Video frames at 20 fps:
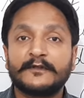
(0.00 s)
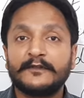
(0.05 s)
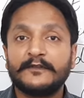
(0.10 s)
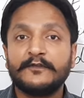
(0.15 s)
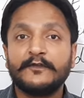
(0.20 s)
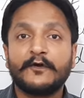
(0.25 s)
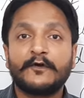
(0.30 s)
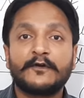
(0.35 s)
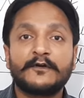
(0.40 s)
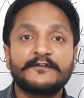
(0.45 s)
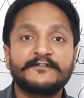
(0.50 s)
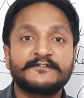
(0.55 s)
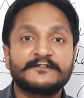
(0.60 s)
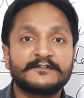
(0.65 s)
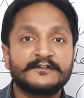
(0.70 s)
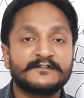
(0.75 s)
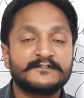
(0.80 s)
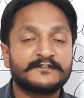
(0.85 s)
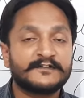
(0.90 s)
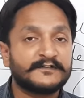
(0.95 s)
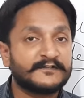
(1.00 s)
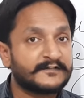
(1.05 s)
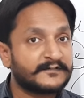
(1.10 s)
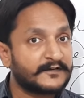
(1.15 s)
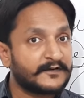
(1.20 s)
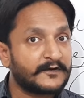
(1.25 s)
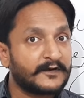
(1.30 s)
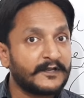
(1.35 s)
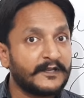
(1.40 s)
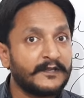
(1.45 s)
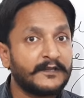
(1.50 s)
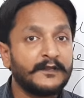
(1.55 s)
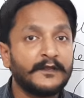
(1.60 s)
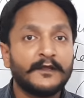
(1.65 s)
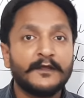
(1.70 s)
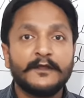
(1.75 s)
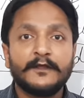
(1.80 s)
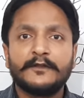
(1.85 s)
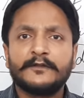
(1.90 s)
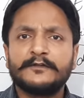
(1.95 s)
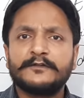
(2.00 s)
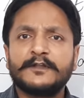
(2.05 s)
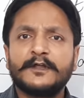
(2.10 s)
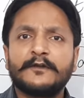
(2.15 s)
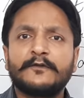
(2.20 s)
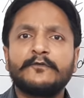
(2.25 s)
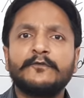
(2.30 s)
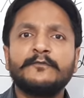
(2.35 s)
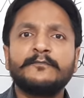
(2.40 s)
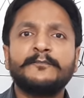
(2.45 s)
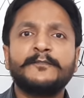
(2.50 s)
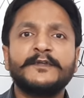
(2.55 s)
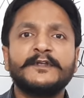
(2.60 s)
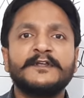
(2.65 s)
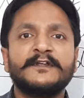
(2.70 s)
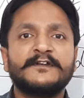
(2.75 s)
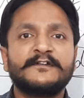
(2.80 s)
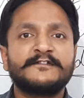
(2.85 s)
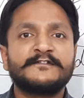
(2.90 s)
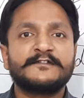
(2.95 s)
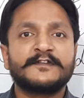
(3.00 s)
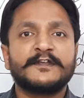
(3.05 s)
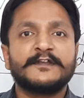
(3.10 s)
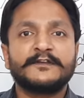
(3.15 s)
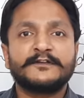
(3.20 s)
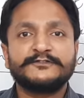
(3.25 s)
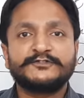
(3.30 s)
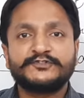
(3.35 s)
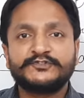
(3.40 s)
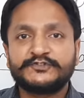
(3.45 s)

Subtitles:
Yours sincerely, Tarun Bir Singh